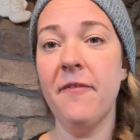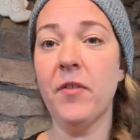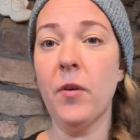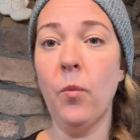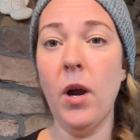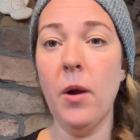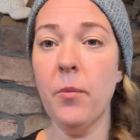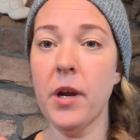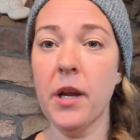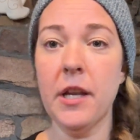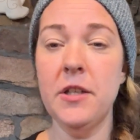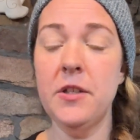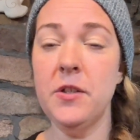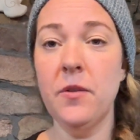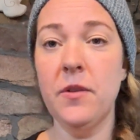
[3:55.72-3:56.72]
for what, we're
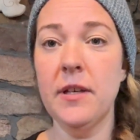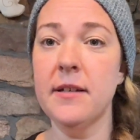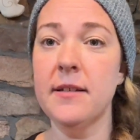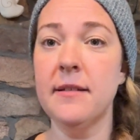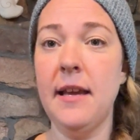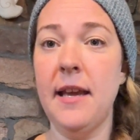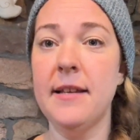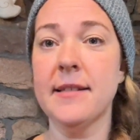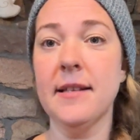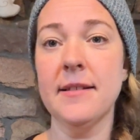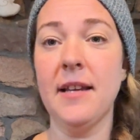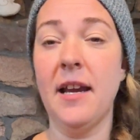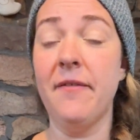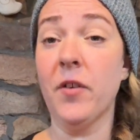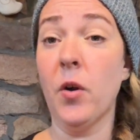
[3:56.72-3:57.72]
going to do the ASL
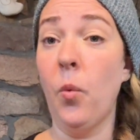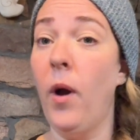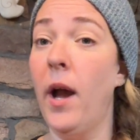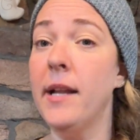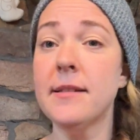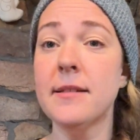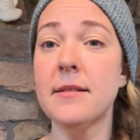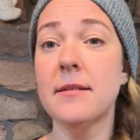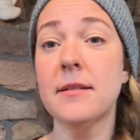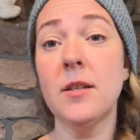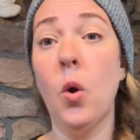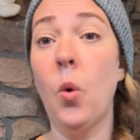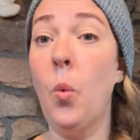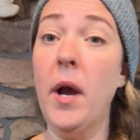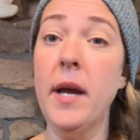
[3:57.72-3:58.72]
sign for what.
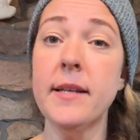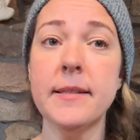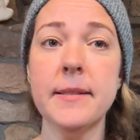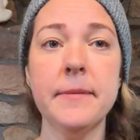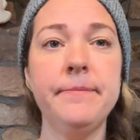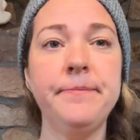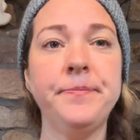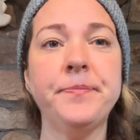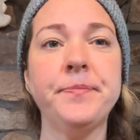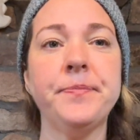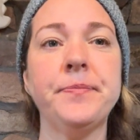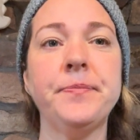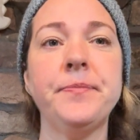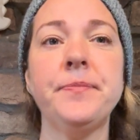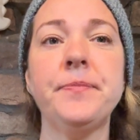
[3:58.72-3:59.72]
So what.
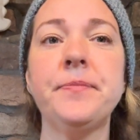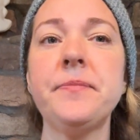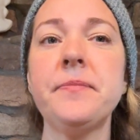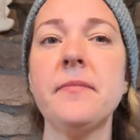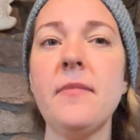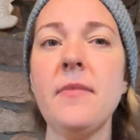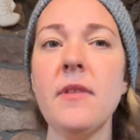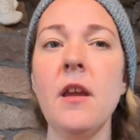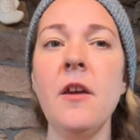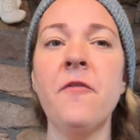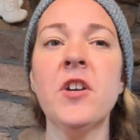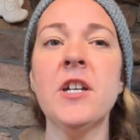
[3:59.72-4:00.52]
For